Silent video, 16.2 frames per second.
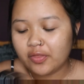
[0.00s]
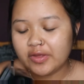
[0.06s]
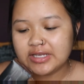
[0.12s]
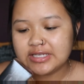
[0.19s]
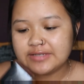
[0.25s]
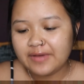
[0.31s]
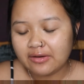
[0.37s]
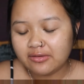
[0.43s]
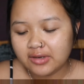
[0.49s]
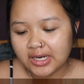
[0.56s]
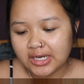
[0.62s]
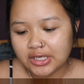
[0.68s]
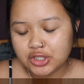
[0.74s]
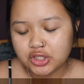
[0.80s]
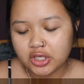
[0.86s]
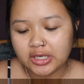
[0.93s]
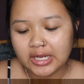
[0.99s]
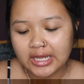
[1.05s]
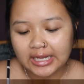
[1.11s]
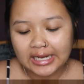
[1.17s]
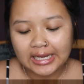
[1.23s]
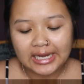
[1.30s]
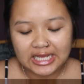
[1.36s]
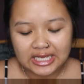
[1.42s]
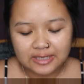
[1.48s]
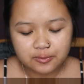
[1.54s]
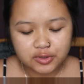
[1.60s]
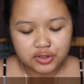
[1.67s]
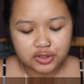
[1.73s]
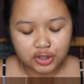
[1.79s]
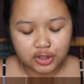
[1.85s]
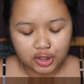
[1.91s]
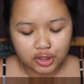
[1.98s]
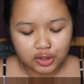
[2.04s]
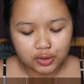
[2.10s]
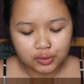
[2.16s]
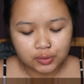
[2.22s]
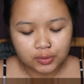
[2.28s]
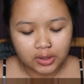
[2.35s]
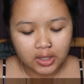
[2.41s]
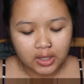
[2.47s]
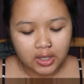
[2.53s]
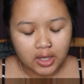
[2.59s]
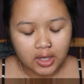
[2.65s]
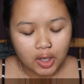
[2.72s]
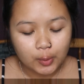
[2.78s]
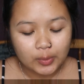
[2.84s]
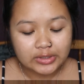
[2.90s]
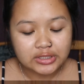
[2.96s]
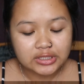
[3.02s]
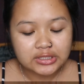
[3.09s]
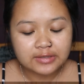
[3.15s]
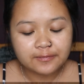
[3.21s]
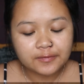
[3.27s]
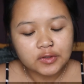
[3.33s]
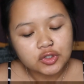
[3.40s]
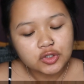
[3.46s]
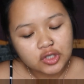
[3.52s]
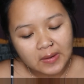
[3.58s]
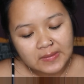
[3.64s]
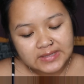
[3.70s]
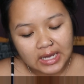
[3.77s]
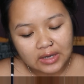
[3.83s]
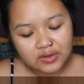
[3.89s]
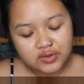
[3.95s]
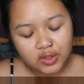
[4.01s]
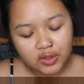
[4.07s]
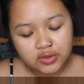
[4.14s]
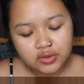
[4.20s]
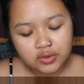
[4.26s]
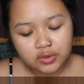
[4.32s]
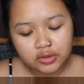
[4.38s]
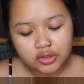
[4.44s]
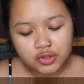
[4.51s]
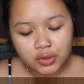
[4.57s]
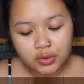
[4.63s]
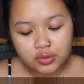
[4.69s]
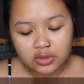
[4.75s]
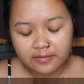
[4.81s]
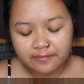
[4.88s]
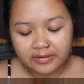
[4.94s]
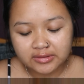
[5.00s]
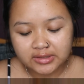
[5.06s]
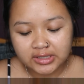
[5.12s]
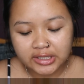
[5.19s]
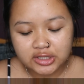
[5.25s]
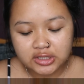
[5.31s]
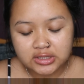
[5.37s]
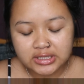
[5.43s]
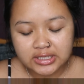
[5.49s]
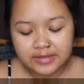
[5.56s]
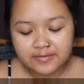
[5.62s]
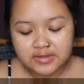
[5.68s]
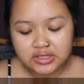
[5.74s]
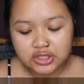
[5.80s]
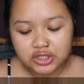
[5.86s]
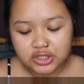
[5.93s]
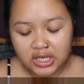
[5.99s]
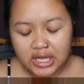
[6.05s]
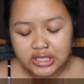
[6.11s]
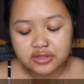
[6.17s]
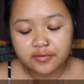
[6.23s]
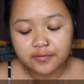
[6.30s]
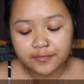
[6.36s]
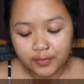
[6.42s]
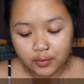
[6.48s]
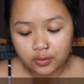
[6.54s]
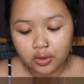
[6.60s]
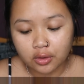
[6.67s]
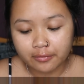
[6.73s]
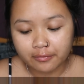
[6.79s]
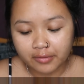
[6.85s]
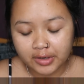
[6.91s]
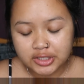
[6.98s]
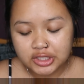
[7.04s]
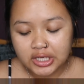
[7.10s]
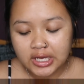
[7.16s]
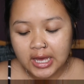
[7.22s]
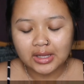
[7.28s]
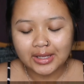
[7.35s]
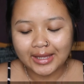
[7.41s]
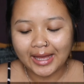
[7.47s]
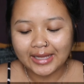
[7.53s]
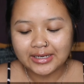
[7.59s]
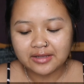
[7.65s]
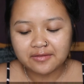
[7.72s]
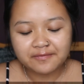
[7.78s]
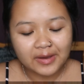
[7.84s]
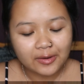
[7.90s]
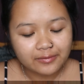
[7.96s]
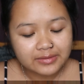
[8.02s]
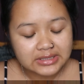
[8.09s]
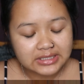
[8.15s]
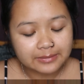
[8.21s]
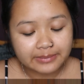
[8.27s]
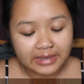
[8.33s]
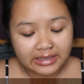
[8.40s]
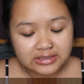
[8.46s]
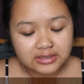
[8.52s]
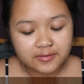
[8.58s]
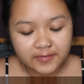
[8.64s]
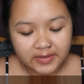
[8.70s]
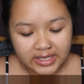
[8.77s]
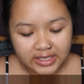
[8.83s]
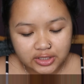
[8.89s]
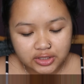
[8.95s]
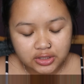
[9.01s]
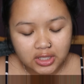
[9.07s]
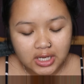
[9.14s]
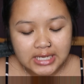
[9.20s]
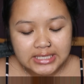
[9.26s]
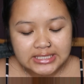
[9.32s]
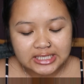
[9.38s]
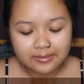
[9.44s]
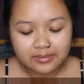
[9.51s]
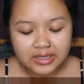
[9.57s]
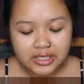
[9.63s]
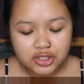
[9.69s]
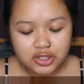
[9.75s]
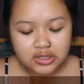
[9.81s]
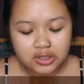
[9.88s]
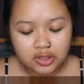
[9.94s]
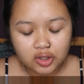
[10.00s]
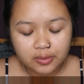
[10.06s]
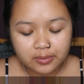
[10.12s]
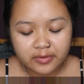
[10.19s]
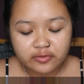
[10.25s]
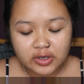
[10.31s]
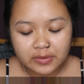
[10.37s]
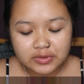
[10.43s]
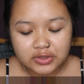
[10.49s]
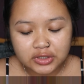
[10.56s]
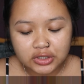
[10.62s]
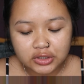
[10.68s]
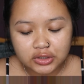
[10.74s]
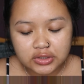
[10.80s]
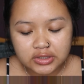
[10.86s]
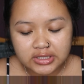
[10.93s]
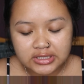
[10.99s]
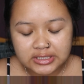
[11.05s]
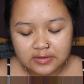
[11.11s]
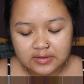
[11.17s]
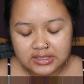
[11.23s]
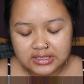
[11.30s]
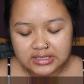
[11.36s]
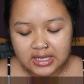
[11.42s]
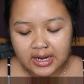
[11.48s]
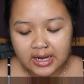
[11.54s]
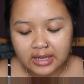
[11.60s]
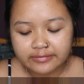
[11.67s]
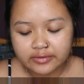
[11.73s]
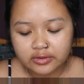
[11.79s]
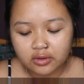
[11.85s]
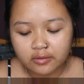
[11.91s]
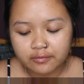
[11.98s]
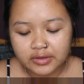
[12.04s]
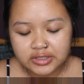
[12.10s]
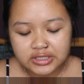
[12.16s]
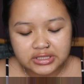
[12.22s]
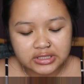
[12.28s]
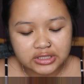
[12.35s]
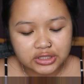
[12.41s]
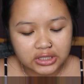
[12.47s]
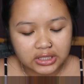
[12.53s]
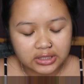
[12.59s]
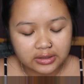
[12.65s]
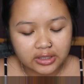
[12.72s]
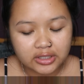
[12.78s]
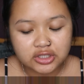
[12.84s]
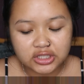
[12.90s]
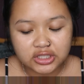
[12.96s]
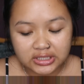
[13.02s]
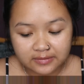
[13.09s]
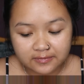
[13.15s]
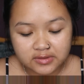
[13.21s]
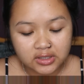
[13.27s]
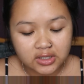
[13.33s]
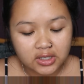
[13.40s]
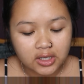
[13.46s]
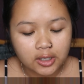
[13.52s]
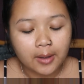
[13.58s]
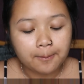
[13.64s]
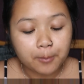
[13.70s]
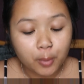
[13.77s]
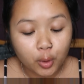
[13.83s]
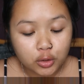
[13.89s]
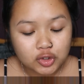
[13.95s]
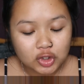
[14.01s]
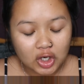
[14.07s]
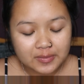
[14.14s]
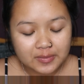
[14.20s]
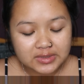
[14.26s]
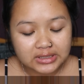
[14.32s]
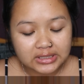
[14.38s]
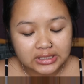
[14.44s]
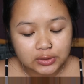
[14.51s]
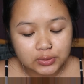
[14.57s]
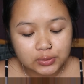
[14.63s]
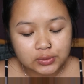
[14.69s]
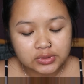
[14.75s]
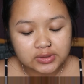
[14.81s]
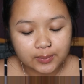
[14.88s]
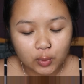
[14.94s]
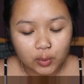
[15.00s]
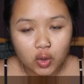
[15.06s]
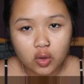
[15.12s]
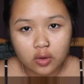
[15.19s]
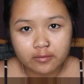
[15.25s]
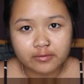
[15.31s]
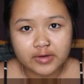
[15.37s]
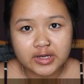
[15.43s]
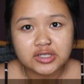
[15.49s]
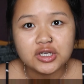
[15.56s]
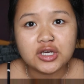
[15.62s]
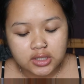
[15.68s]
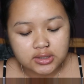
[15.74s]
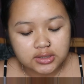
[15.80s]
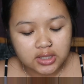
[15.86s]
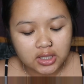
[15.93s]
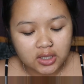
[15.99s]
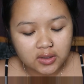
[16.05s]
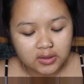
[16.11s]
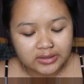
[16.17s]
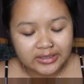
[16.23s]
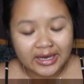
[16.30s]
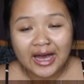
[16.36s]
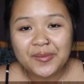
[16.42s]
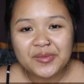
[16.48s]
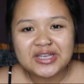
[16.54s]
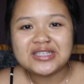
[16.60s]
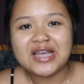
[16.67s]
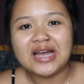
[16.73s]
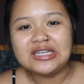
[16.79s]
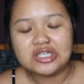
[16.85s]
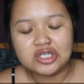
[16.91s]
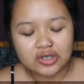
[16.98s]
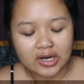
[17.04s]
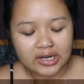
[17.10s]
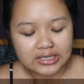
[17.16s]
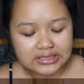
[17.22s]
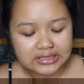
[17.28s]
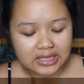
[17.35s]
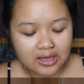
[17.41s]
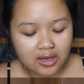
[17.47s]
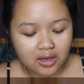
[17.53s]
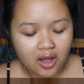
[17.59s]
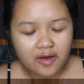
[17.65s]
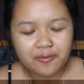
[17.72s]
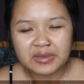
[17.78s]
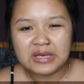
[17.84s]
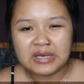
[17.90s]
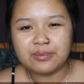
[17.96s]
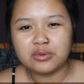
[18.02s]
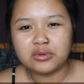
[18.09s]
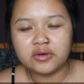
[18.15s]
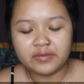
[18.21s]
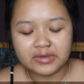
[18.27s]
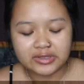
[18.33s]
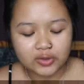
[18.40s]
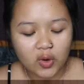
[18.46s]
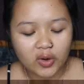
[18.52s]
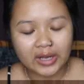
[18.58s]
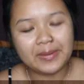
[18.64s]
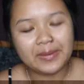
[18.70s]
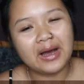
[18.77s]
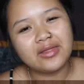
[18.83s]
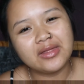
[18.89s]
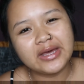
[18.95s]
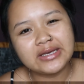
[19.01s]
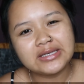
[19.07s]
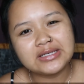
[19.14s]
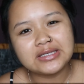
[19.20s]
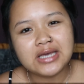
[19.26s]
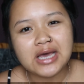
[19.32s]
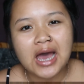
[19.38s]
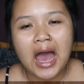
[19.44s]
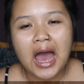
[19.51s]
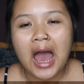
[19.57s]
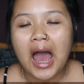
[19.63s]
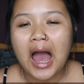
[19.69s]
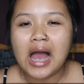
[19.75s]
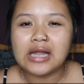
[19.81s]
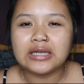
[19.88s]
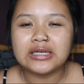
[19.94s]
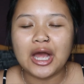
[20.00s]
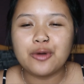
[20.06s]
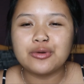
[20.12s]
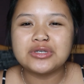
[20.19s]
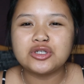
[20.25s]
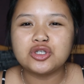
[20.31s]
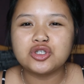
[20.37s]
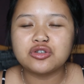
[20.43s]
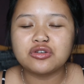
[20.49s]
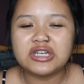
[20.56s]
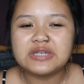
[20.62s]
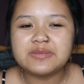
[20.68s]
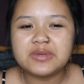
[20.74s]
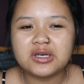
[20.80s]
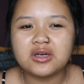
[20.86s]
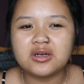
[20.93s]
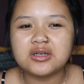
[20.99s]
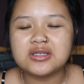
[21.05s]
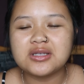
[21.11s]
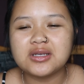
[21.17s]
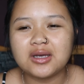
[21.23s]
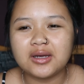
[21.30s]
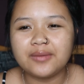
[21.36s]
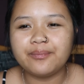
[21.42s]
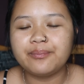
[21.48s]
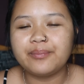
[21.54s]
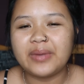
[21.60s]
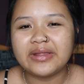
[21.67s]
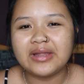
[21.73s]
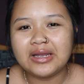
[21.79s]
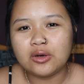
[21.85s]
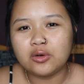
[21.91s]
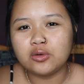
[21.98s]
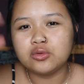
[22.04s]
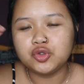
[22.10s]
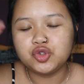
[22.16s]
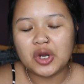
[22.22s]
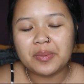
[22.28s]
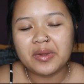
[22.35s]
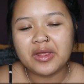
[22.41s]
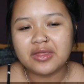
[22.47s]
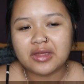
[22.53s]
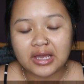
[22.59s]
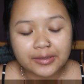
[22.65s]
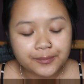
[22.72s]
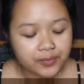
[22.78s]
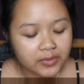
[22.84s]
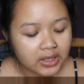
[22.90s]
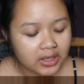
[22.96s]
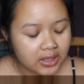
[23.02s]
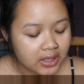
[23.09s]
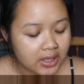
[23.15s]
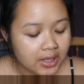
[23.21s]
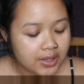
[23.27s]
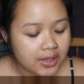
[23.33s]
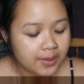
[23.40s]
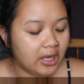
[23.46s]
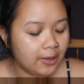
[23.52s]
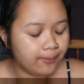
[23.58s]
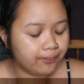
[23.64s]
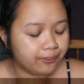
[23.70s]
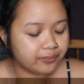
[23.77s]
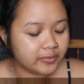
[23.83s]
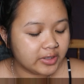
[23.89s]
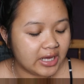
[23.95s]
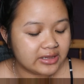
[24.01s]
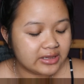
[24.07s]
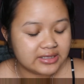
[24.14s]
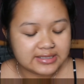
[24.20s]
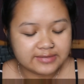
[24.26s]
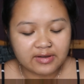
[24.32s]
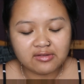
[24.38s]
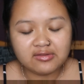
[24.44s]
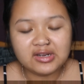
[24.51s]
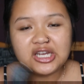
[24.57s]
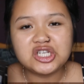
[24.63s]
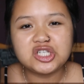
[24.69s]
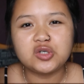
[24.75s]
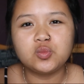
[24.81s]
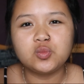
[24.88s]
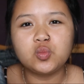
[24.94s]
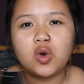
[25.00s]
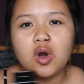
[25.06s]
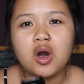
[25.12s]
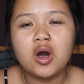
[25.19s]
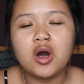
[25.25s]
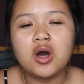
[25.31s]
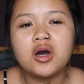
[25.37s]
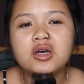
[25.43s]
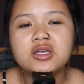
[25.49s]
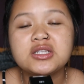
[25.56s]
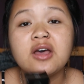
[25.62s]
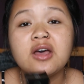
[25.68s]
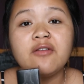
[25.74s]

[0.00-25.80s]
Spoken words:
this foundation, it claims to, with just a few drops, our Total Control Drop Foundation delivers sheer to full coverage and a velvety matte finish. Simply adjust the number of drops you use until the desired level of coverage is achieved. More drops equals more coverage. So yeah, I'm excited to try because a lot of people have been talking about this and I was intrigued because by the little dropper thing. Yeah, this foundation was